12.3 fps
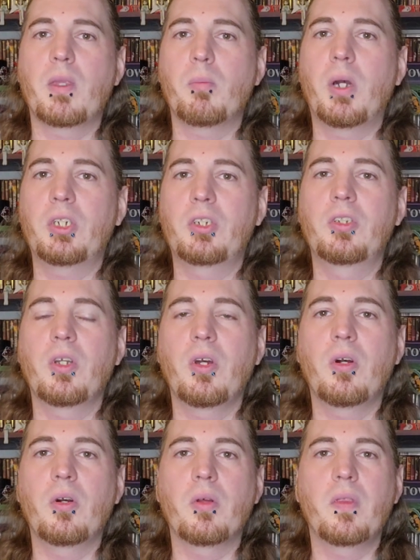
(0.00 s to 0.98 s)
much
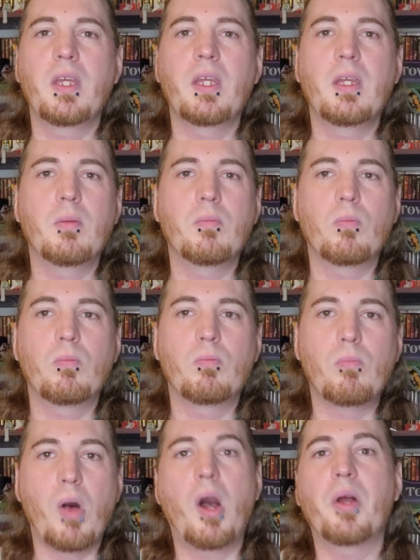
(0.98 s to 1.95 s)
so the
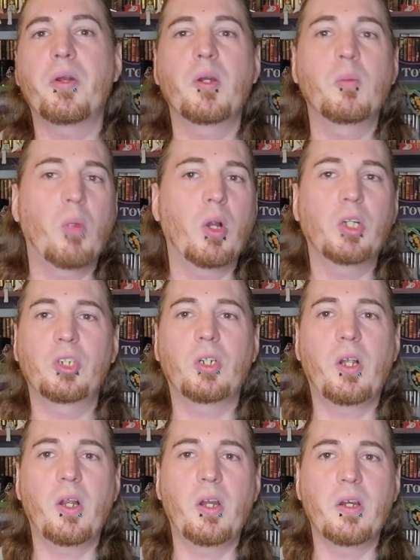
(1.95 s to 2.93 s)
modern
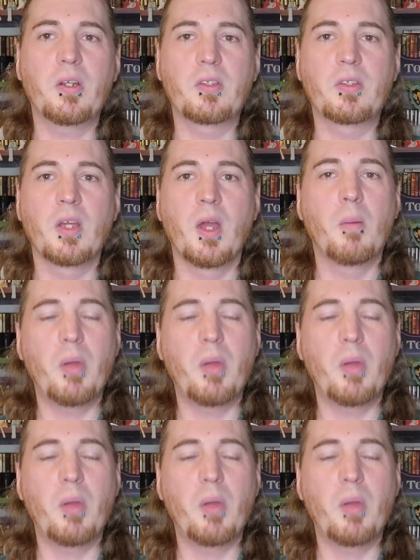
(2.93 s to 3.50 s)
martial arts